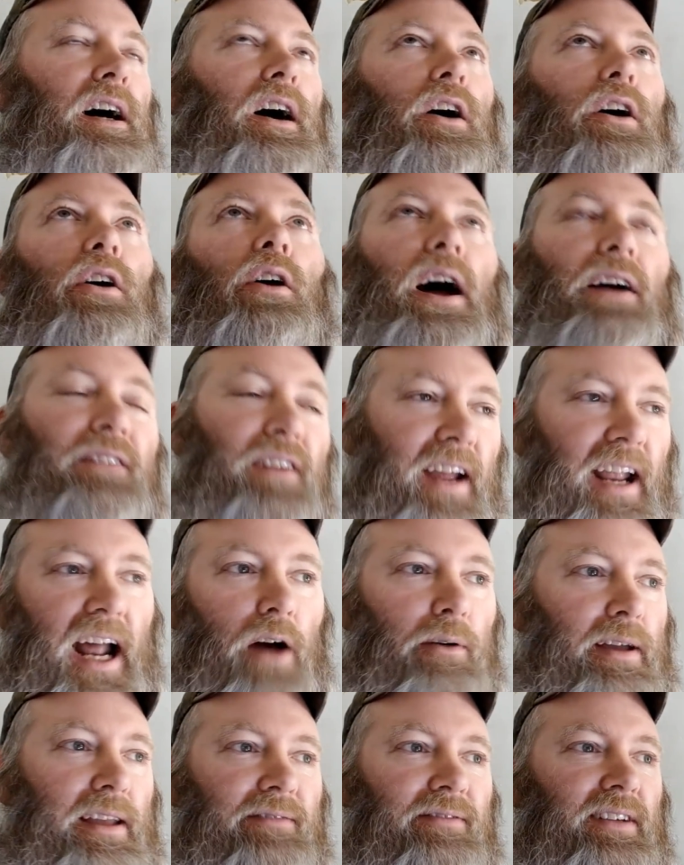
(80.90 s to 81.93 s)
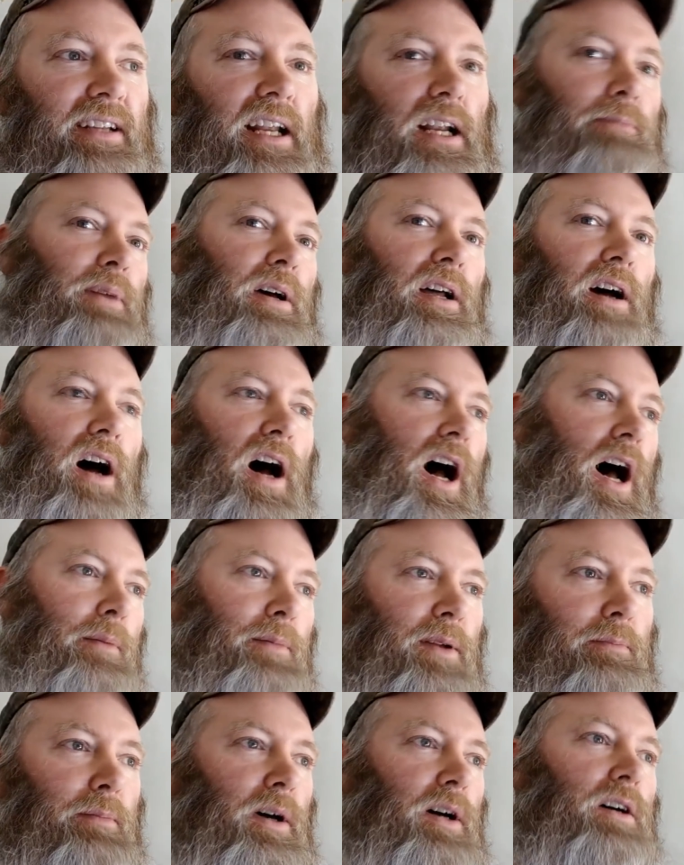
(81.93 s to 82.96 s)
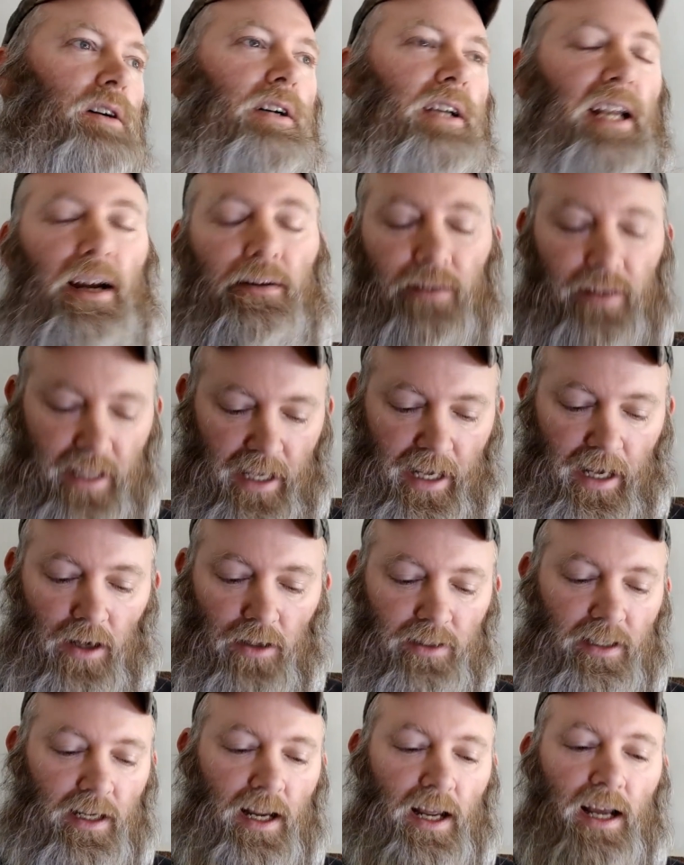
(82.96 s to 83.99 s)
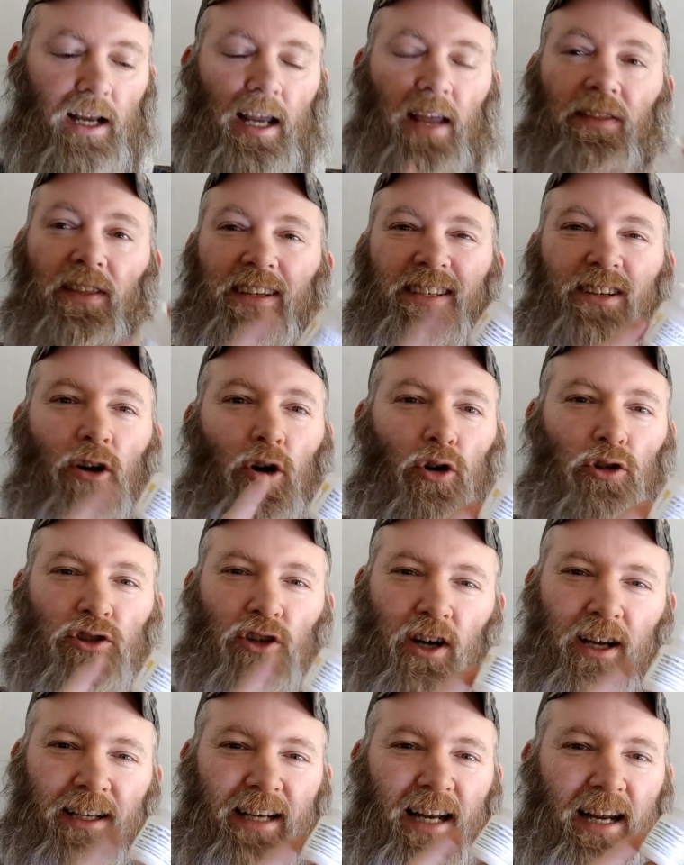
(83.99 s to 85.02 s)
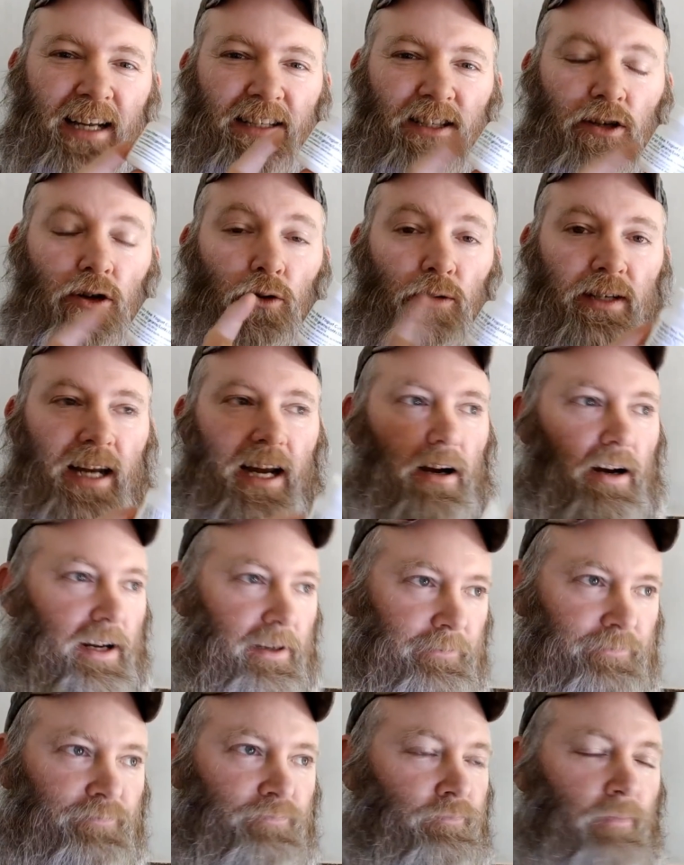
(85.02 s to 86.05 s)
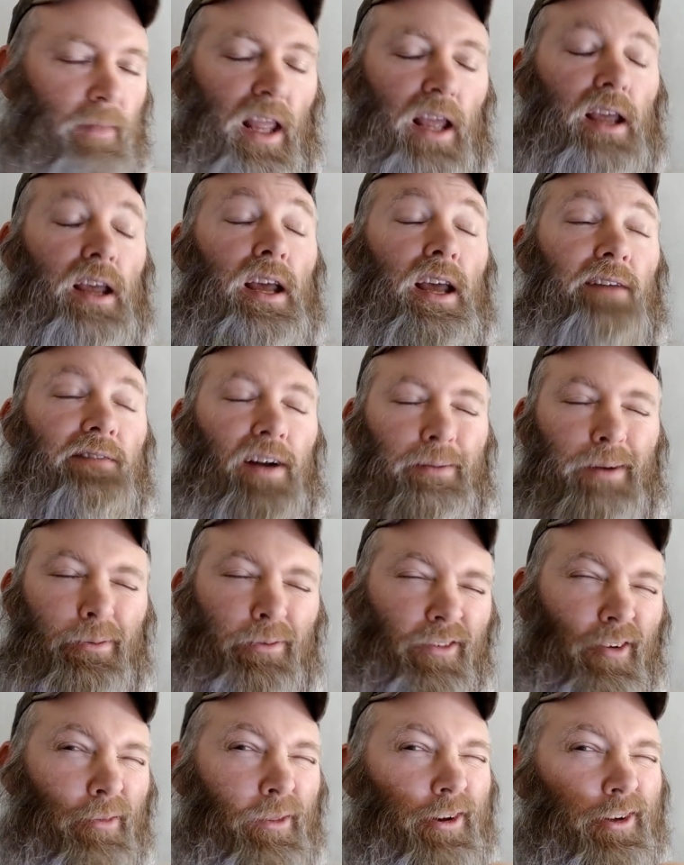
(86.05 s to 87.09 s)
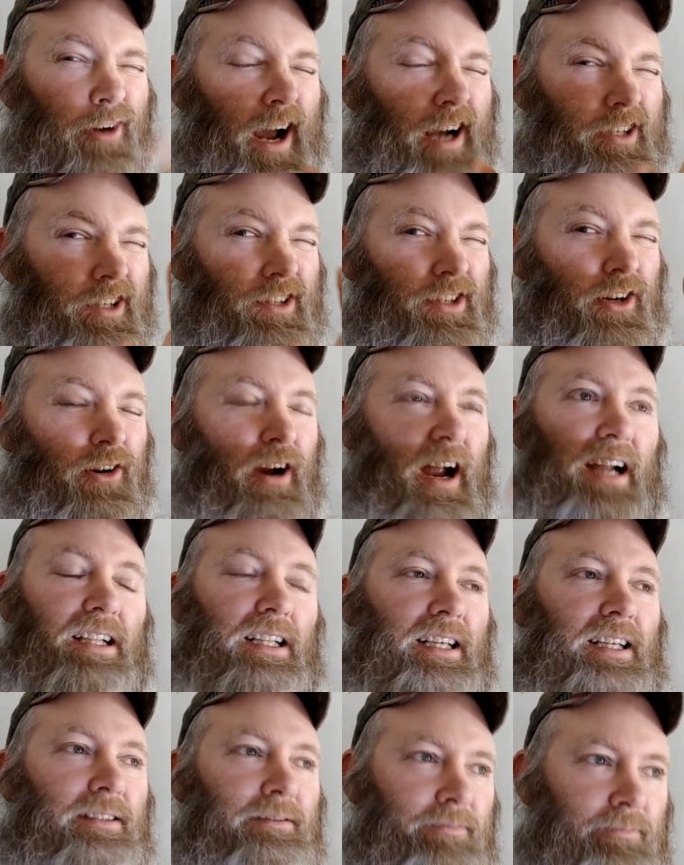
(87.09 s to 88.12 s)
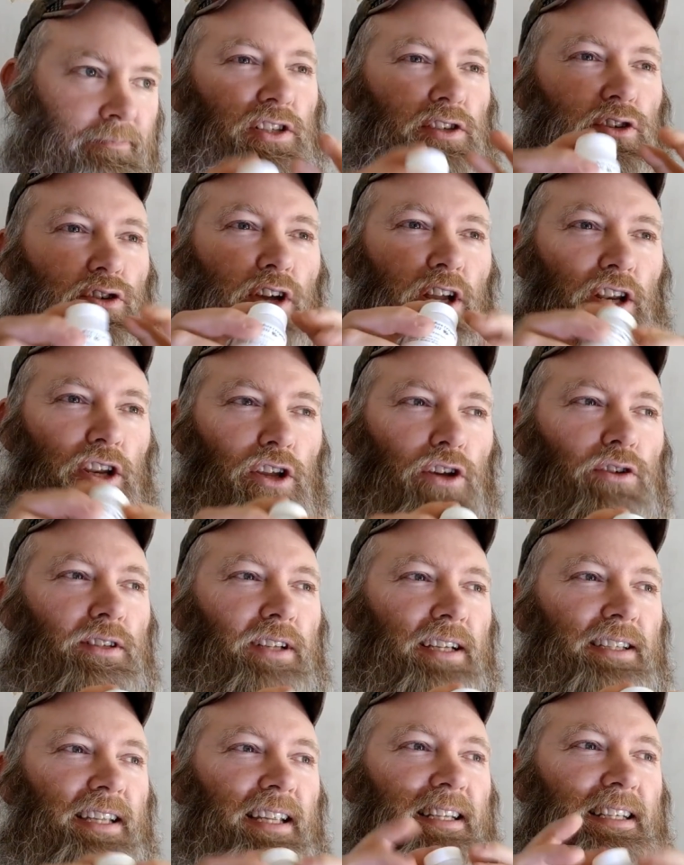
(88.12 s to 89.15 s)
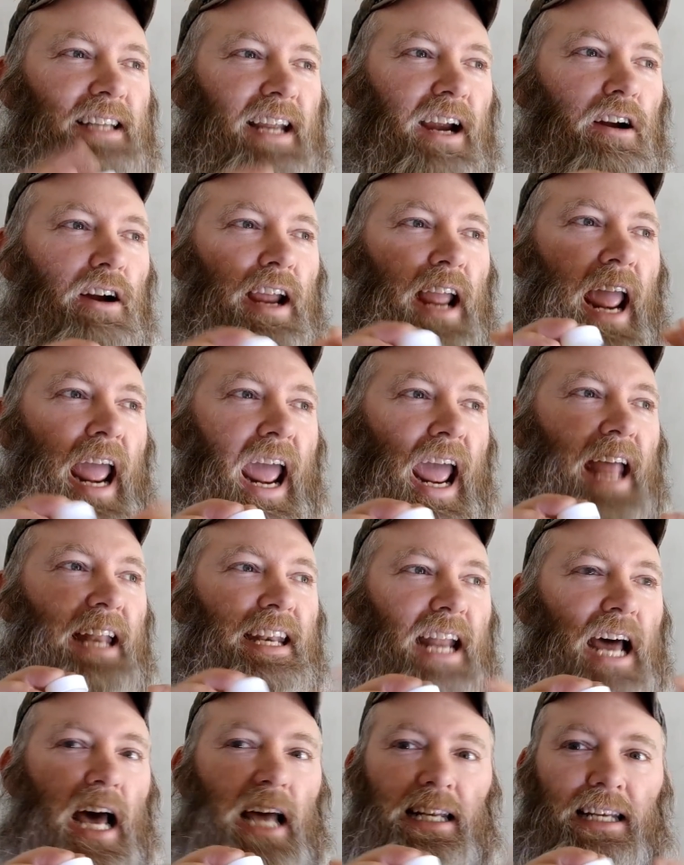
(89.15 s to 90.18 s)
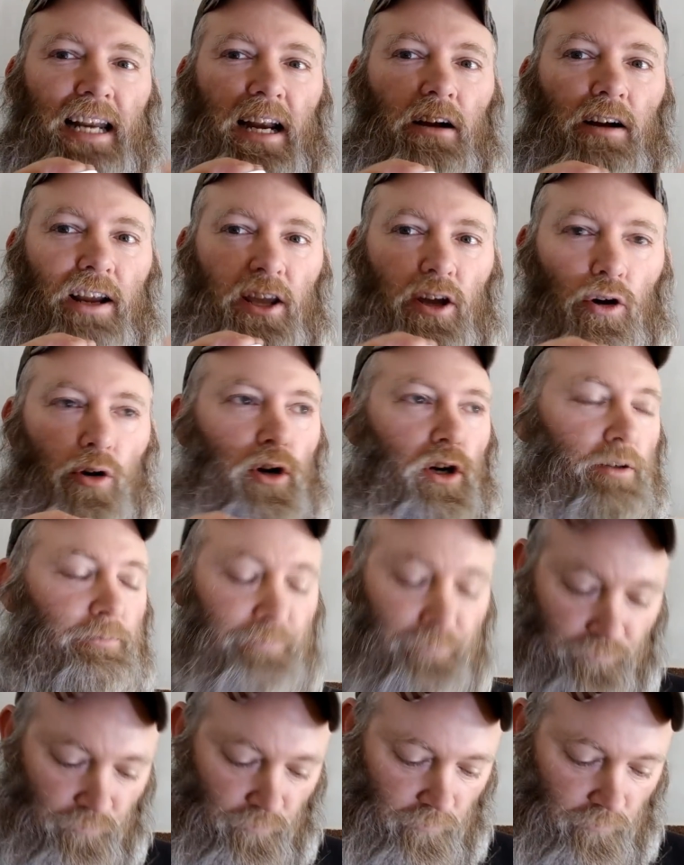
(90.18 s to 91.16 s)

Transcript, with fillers: oh, I forget how we even did it, but almond milk and everything else. And this culture contains no dairy. If I remember from the directions correctly, this you can use this in dairy and non-dairy yogurt.